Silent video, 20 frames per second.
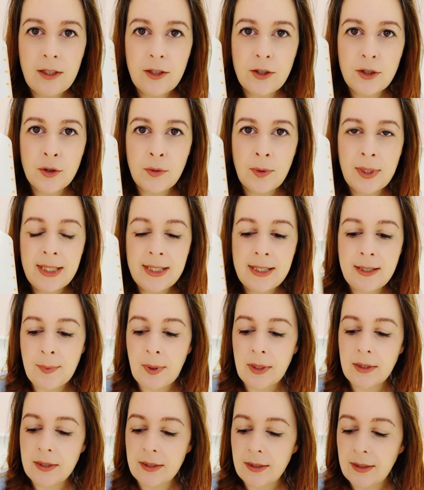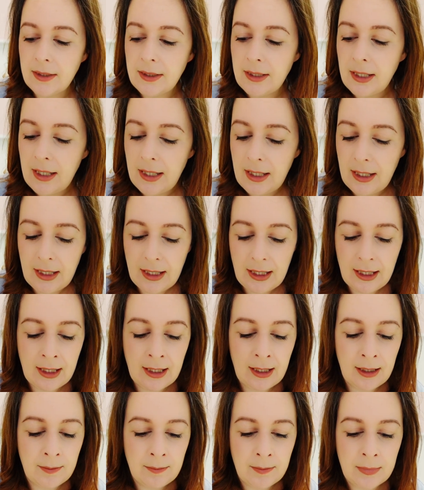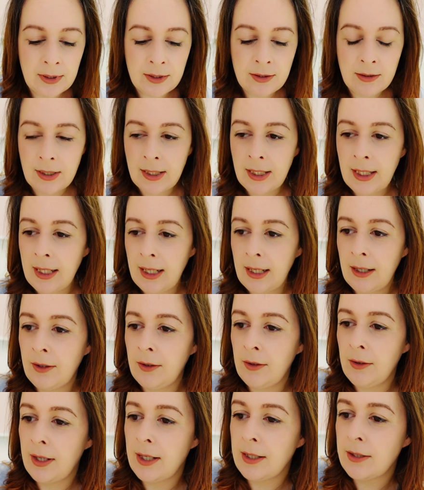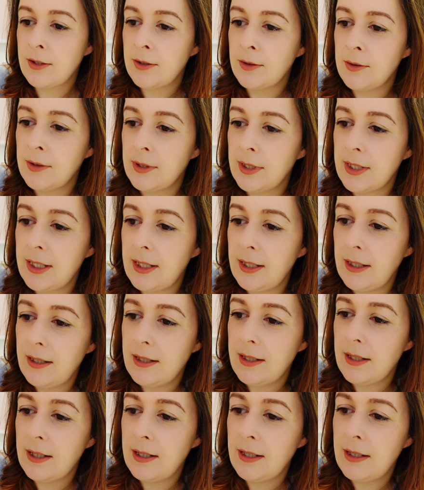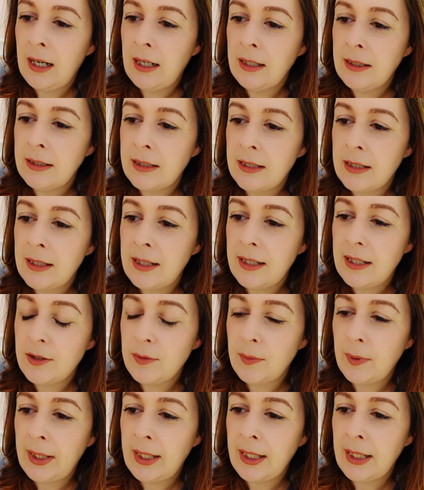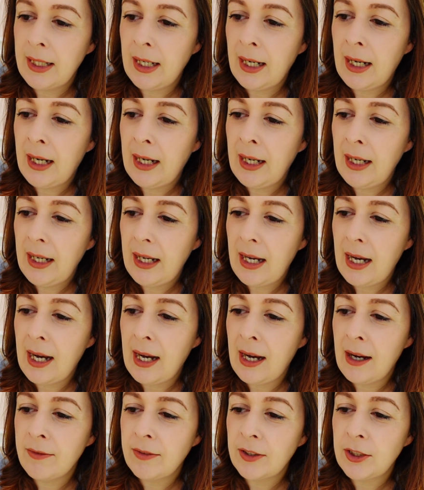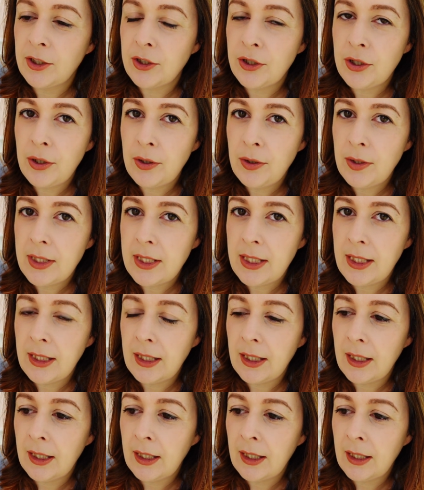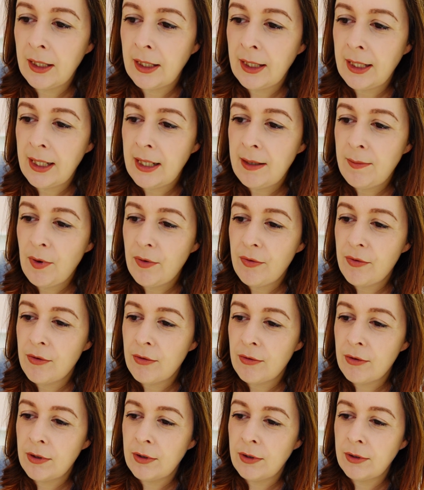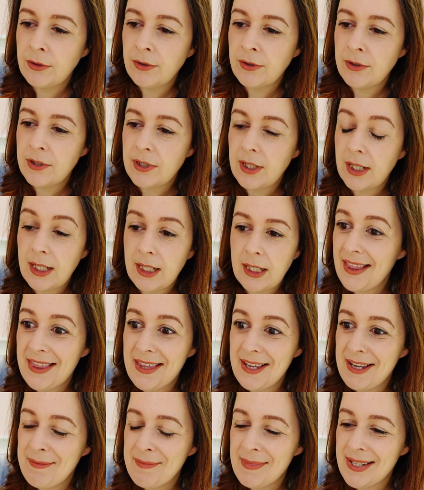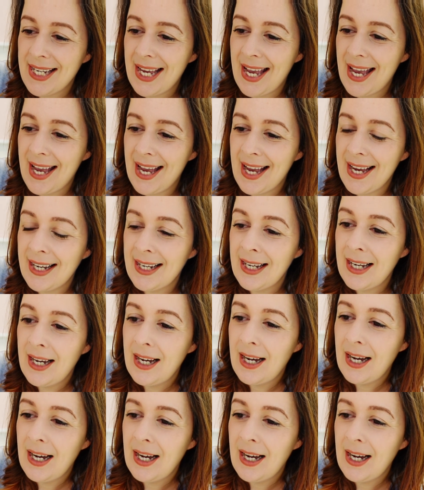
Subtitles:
squeezy bottle so I can get all that sorted. And this week I have a two-tier Game of Thrones themed cake,